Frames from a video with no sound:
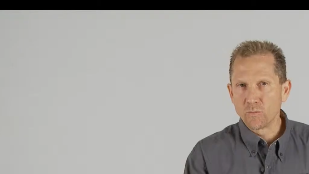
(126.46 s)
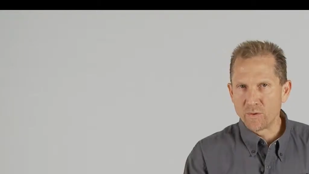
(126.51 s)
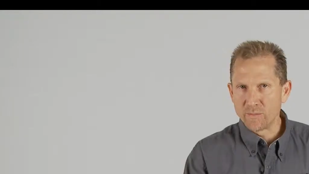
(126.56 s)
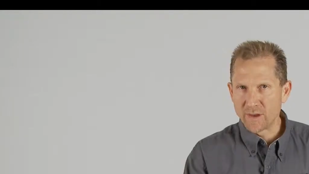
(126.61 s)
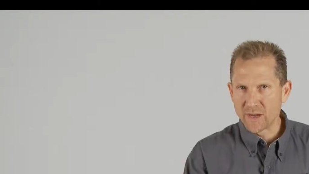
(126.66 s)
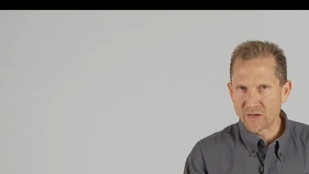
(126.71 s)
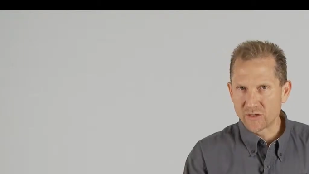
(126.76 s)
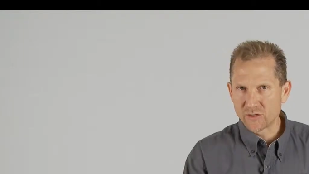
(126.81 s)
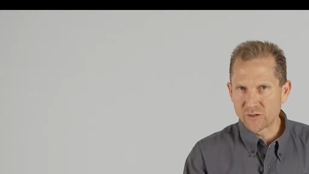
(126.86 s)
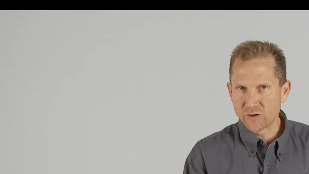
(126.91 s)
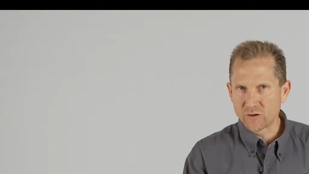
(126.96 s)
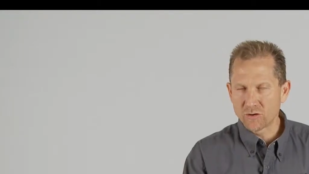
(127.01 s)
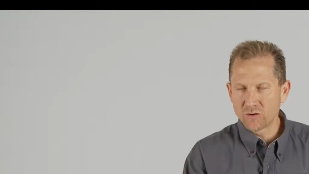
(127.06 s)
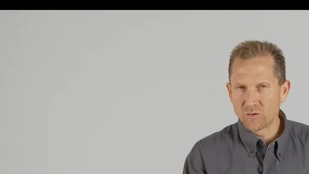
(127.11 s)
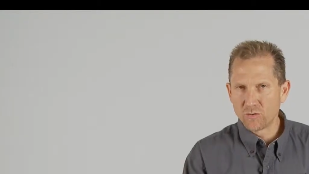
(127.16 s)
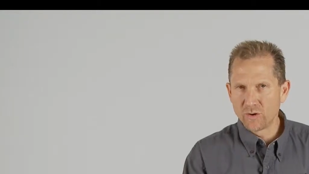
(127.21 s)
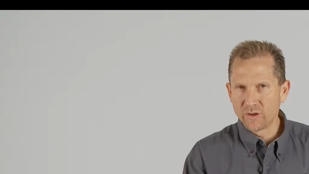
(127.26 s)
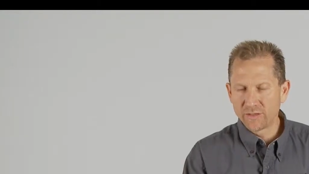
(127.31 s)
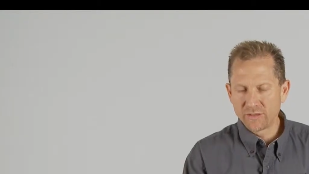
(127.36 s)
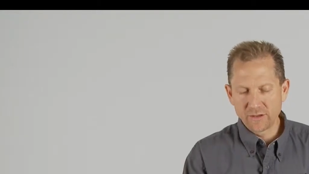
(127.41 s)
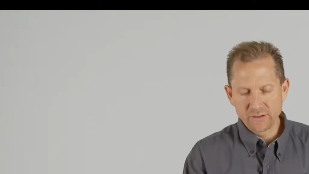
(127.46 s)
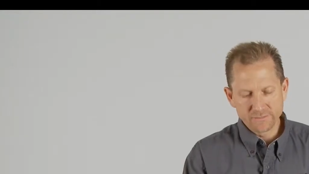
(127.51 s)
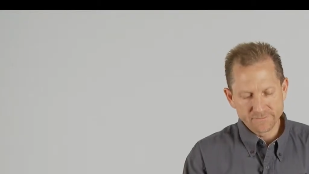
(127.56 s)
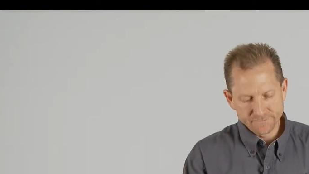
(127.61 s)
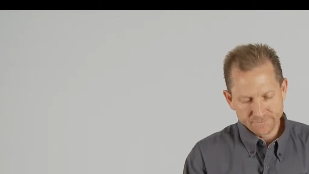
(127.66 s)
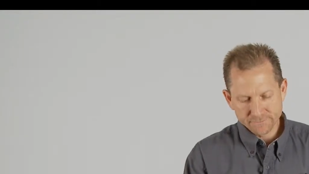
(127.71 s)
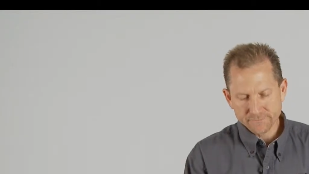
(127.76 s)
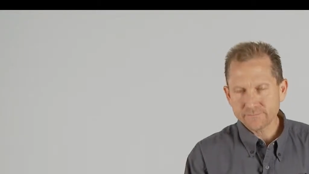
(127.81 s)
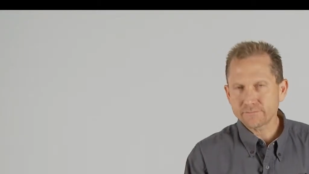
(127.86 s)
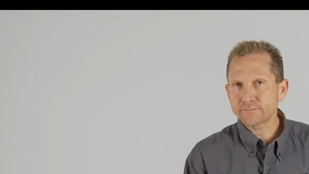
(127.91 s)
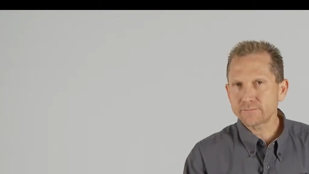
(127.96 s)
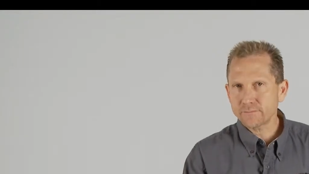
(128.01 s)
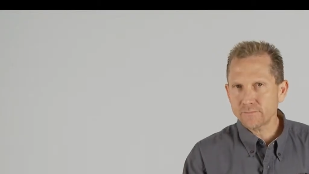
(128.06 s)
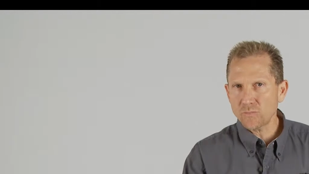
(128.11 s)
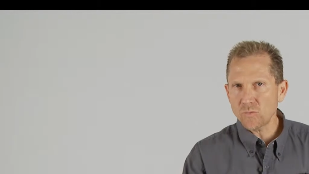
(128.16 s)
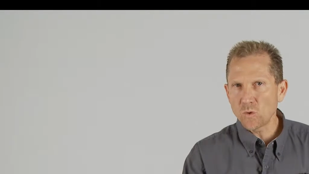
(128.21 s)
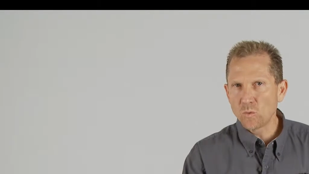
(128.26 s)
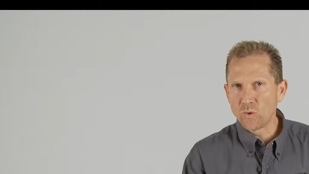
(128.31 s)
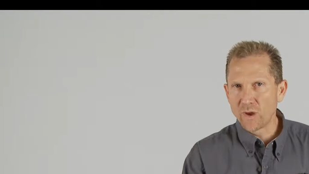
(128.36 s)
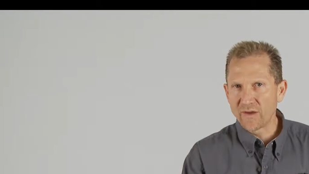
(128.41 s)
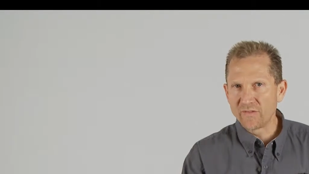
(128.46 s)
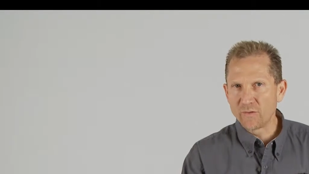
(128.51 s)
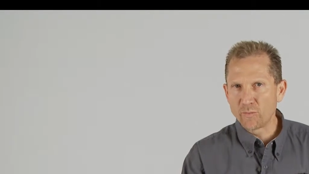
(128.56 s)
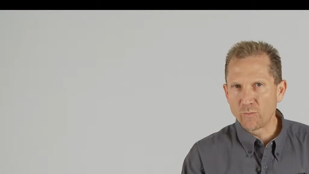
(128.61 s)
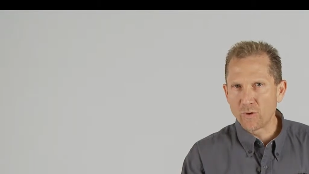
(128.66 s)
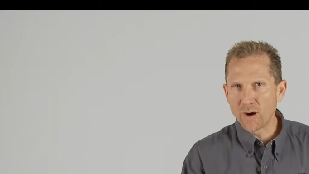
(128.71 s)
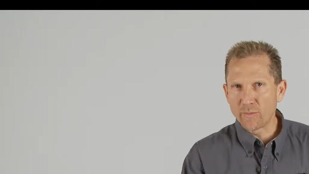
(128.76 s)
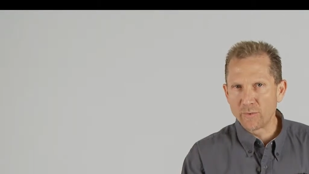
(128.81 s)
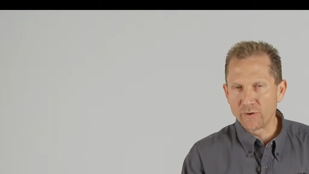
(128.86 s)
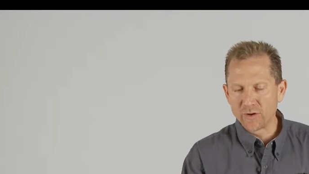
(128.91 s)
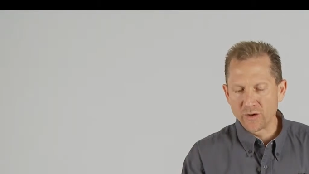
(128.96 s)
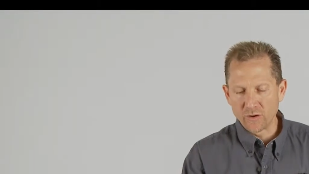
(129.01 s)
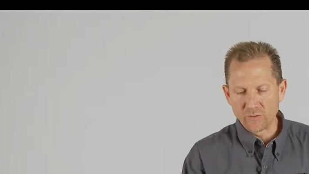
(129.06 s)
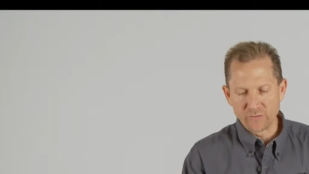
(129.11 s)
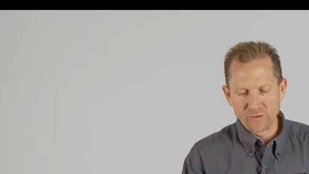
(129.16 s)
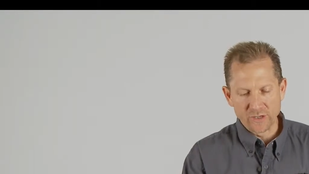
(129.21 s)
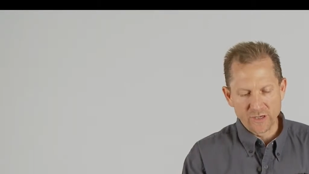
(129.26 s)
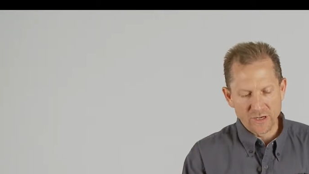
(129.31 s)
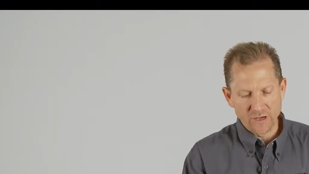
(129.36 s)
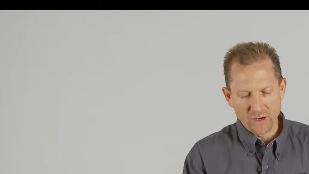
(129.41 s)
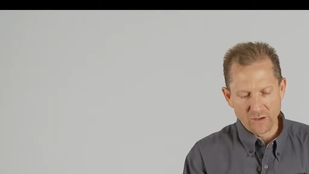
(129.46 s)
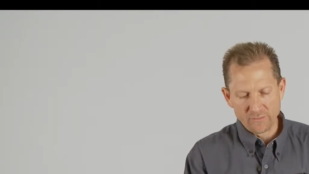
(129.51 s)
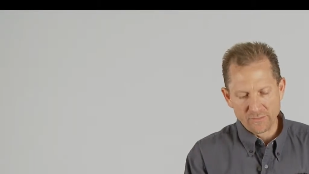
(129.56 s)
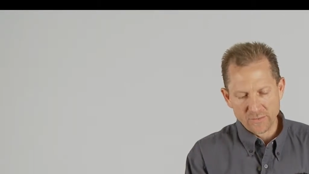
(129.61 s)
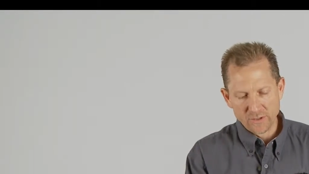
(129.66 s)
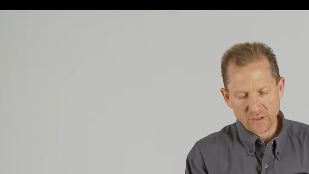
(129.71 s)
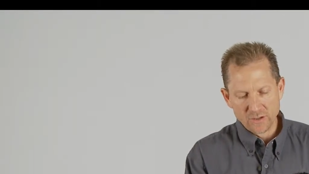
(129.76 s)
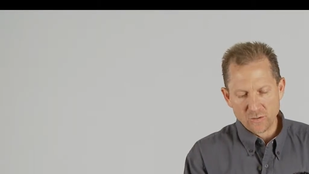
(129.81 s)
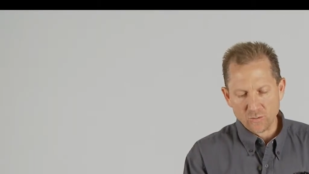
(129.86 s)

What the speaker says: we make a circle with it, we have the proper note in the yelp.